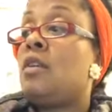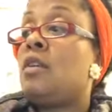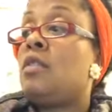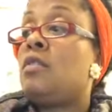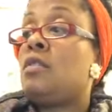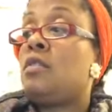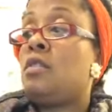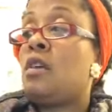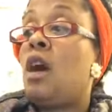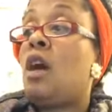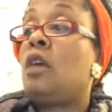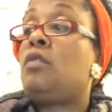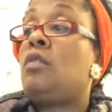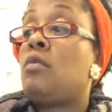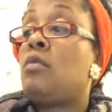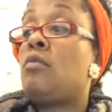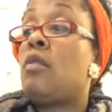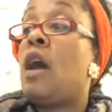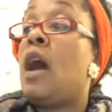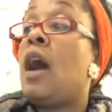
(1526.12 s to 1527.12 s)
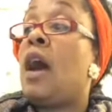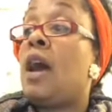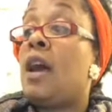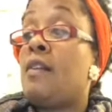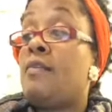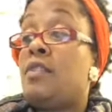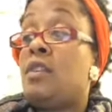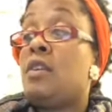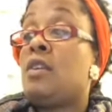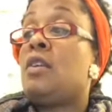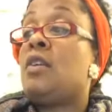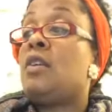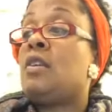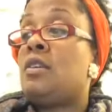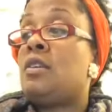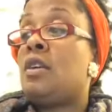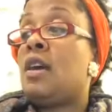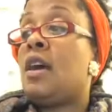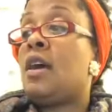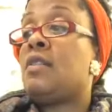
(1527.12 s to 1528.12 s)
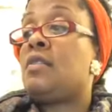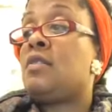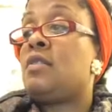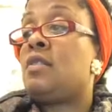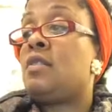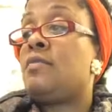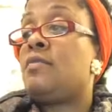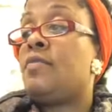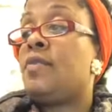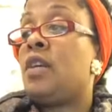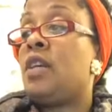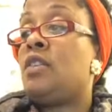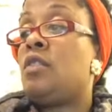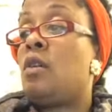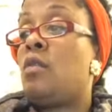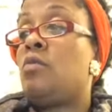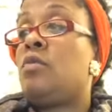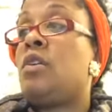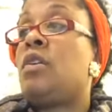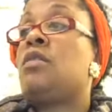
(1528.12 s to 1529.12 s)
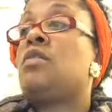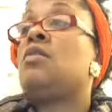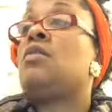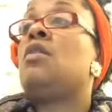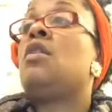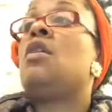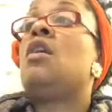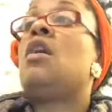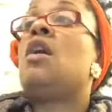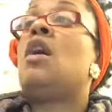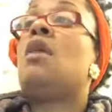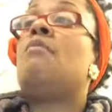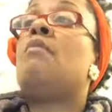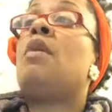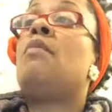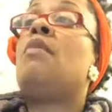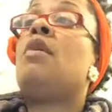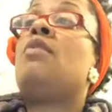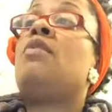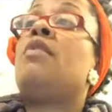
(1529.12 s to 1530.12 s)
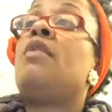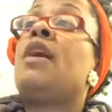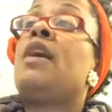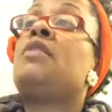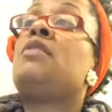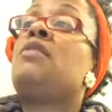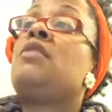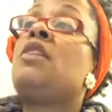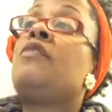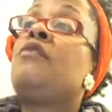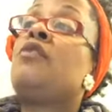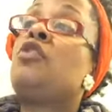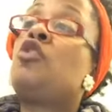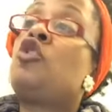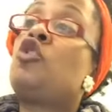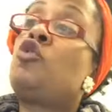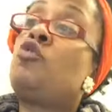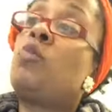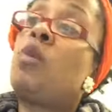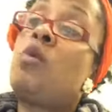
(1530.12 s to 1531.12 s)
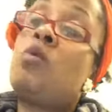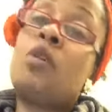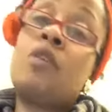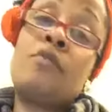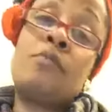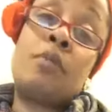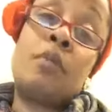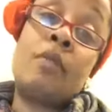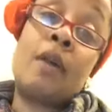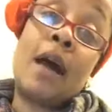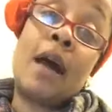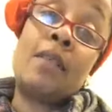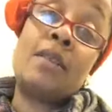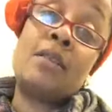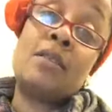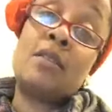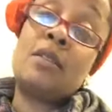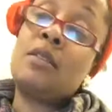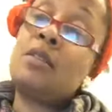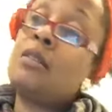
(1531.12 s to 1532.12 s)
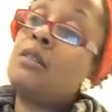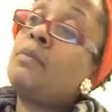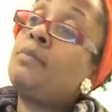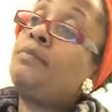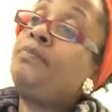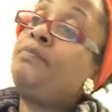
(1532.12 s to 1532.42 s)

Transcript: The doctor arrived. Yes, he told us. My mother had suffered a stroke of paralysis.